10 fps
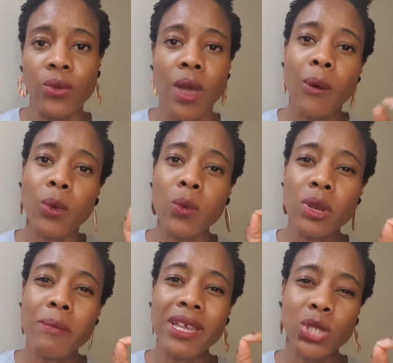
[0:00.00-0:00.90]
And we want to
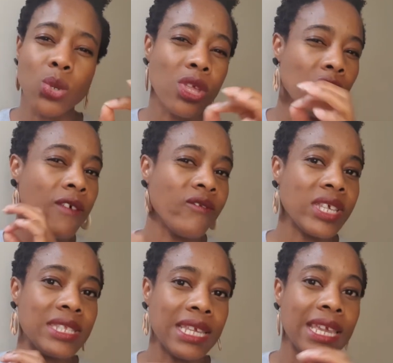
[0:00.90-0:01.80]
make sure that you're
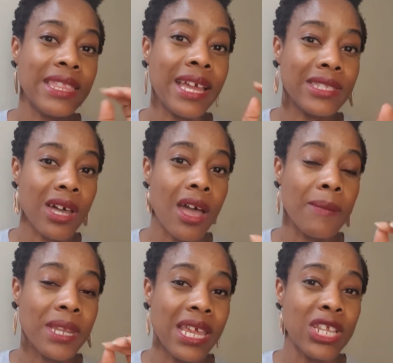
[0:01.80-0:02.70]
investing in that time
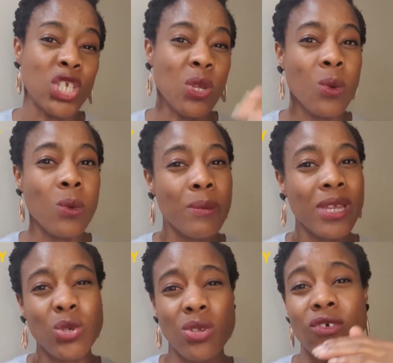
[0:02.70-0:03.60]
and energy. We want to make
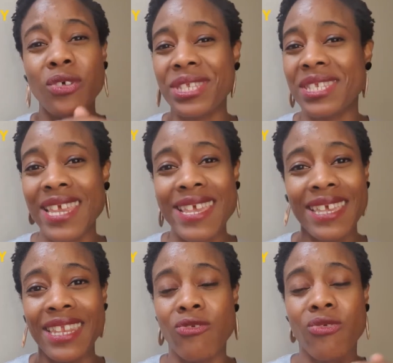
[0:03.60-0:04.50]
sure you've got the stake
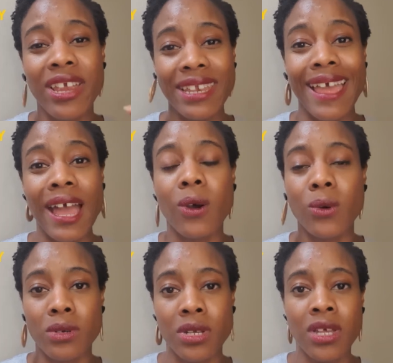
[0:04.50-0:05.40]
in it right
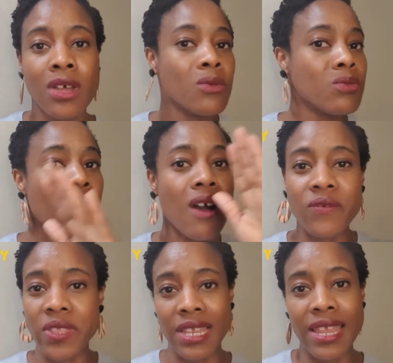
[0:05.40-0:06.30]
now rather
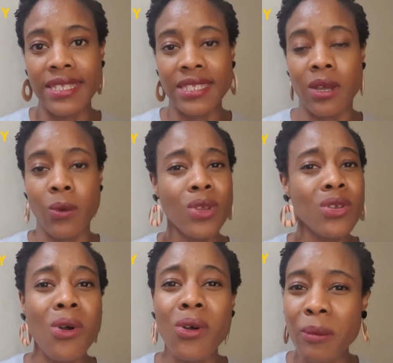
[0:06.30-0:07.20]
than later. We're
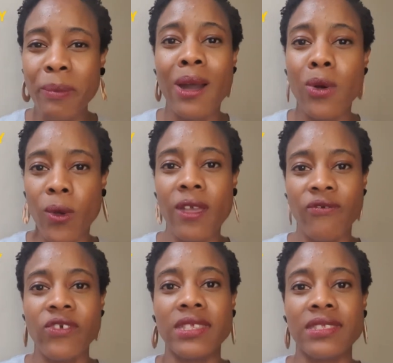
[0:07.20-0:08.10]
not about quick
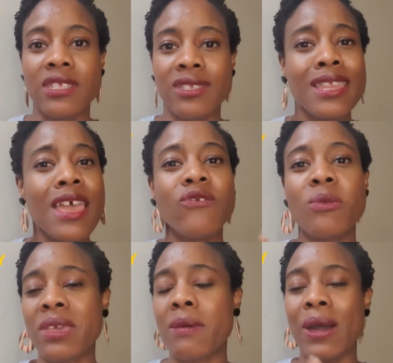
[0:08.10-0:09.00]
fixes. Never
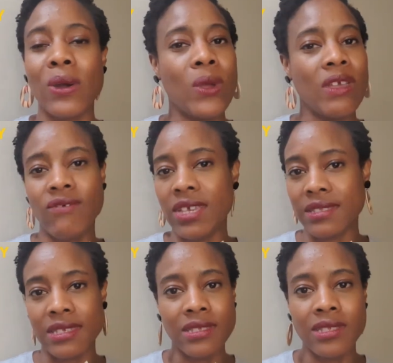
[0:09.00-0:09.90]
be about quick
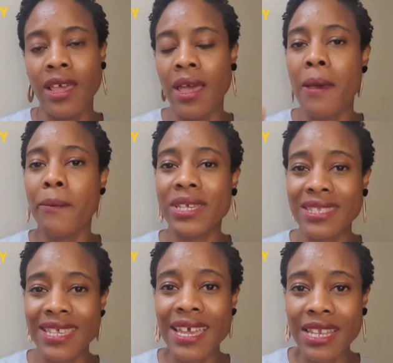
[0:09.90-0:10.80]
fixes. Because
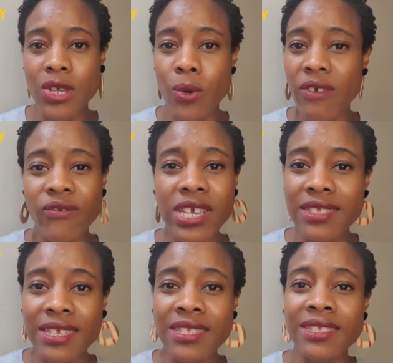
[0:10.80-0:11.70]
sadly, quick
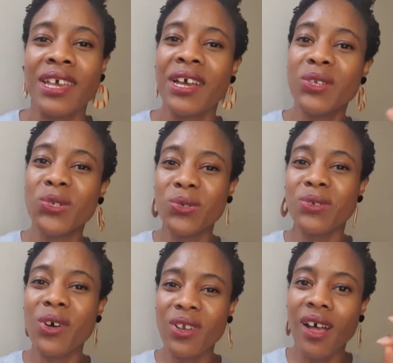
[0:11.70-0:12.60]
fixes do
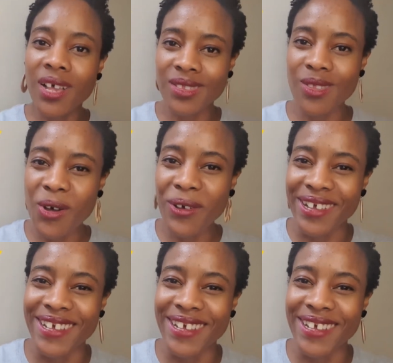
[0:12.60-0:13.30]
not last long.